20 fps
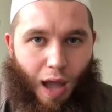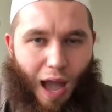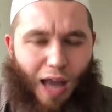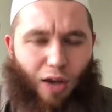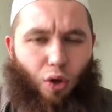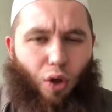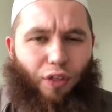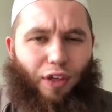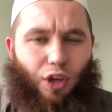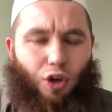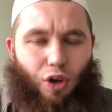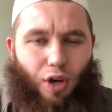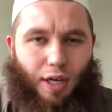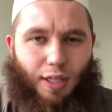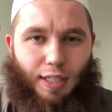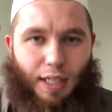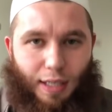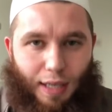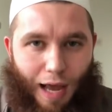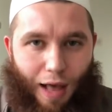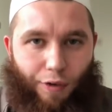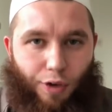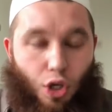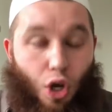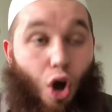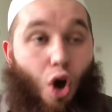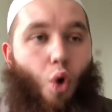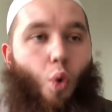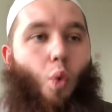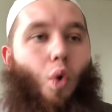And you think you're going to seek knowledge?
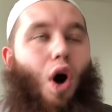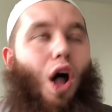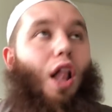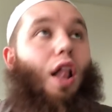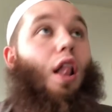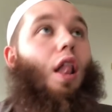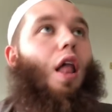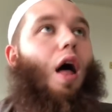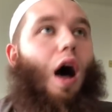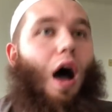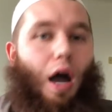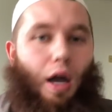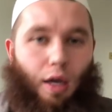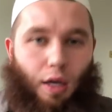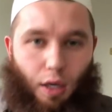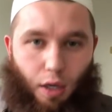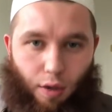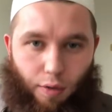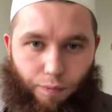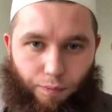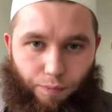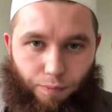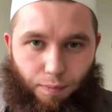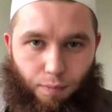Wallahi.